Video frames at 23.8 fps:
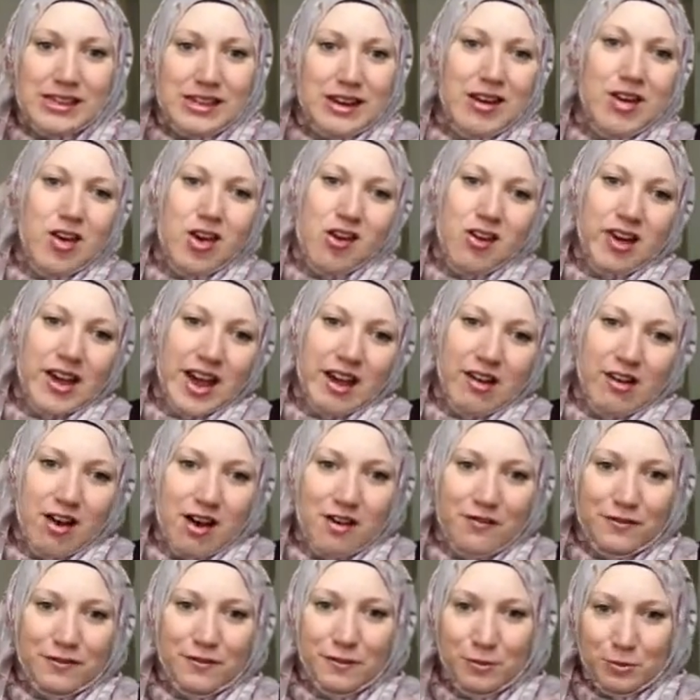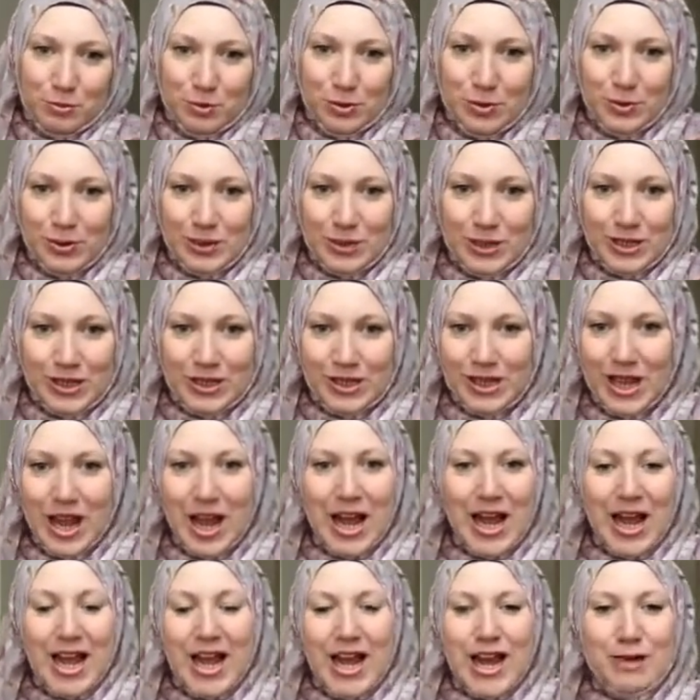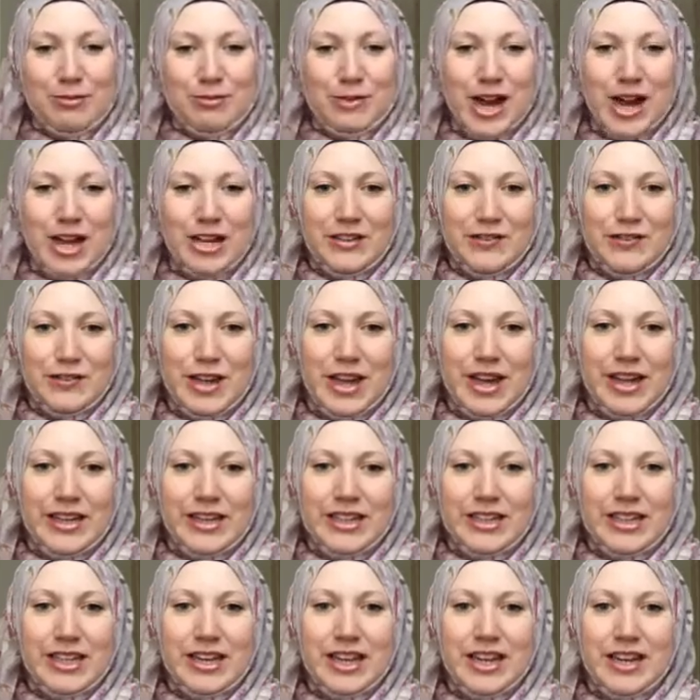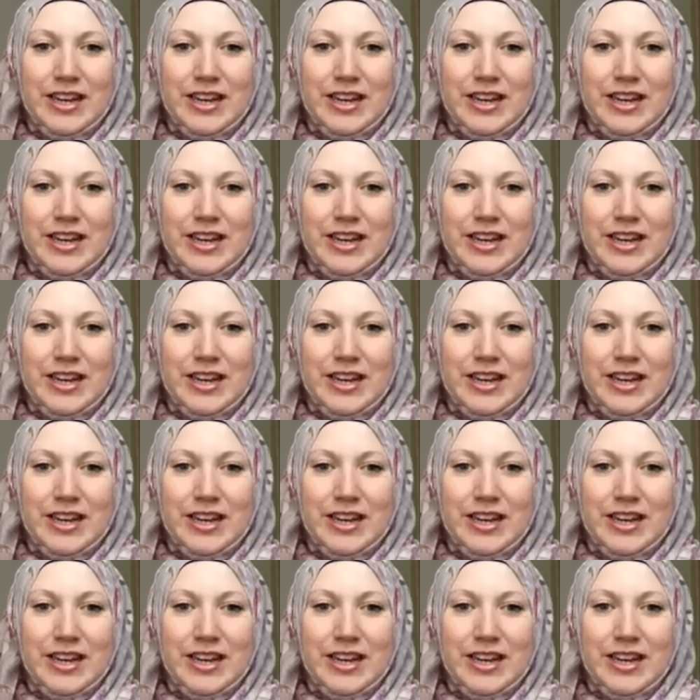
and I can't get comfortable, and I'm kind of like